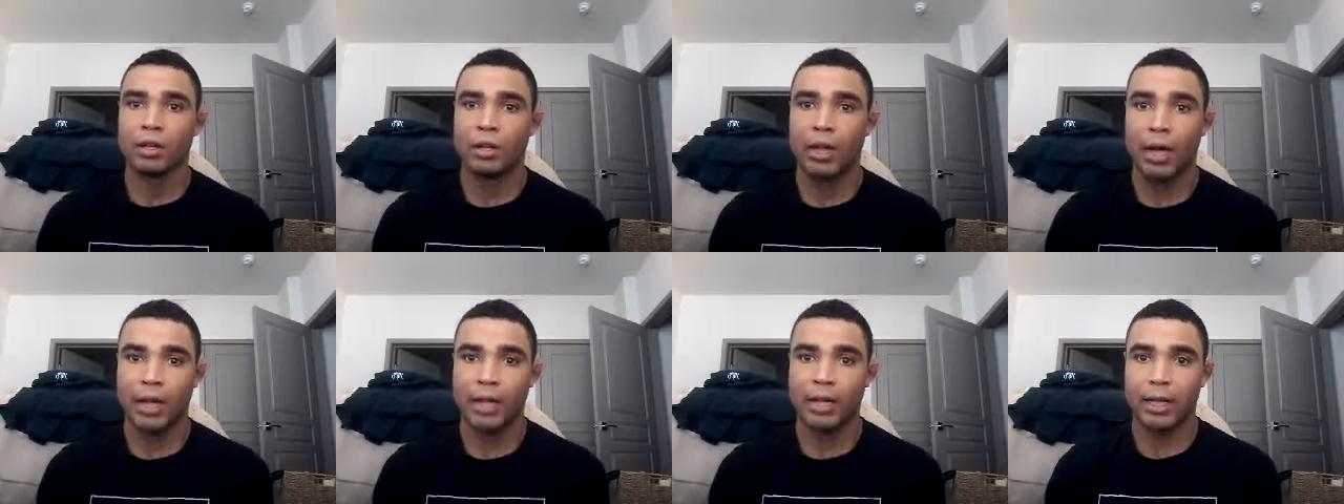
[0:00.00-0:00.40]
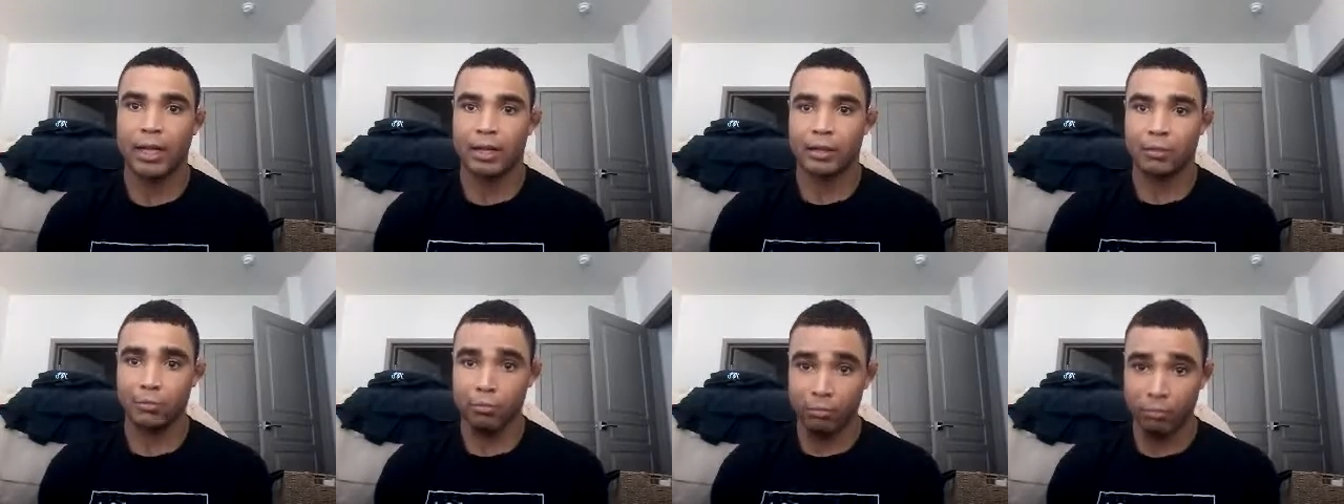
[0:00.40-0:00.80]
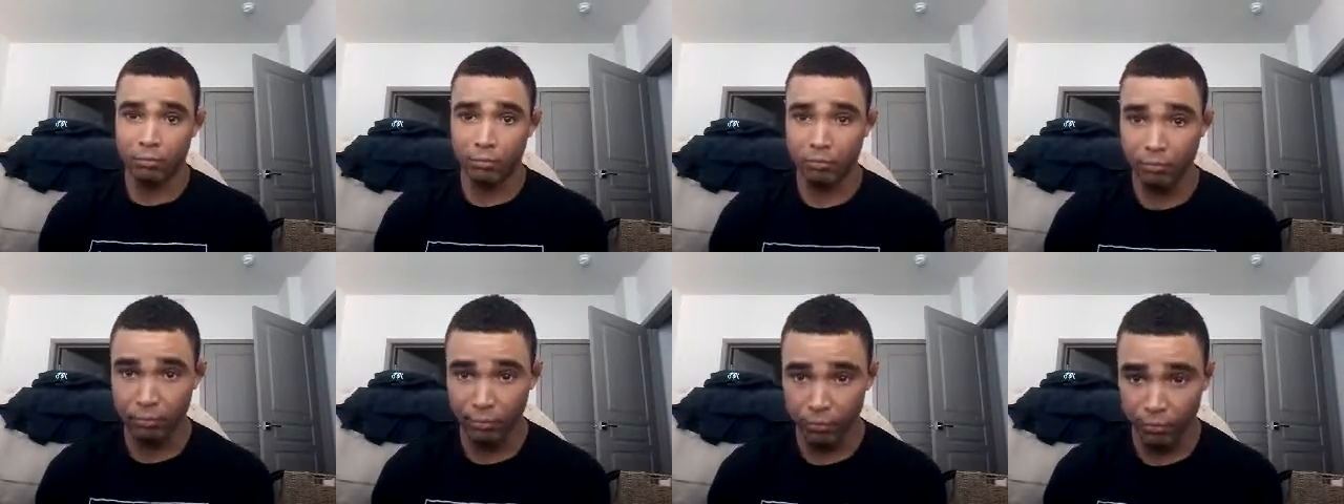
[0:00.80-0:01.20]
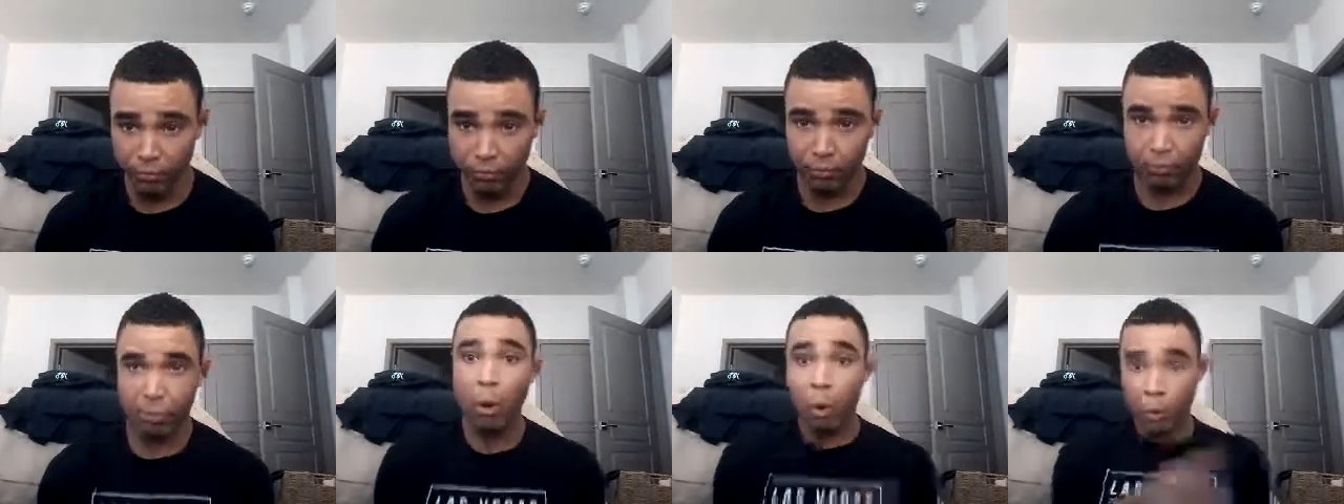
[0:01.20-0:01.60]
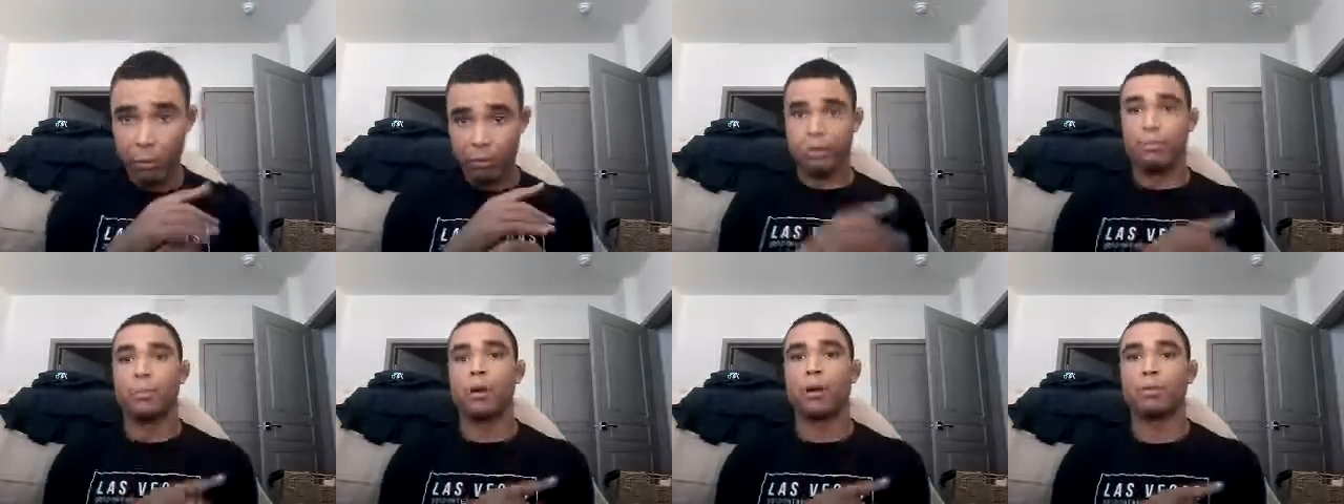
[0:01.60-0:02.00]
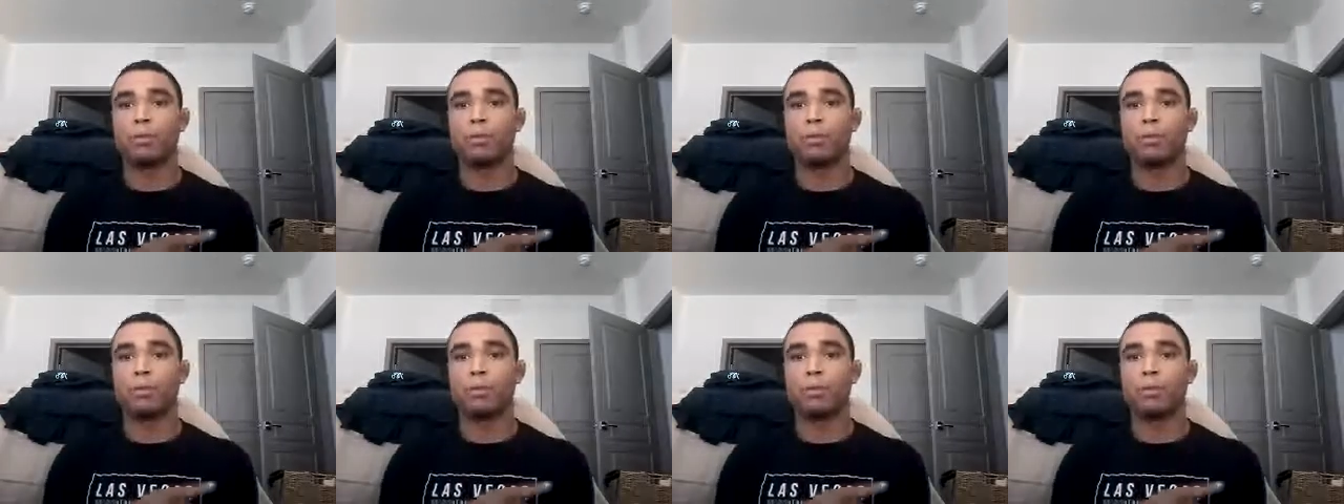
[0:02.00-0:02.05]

kind of like pull them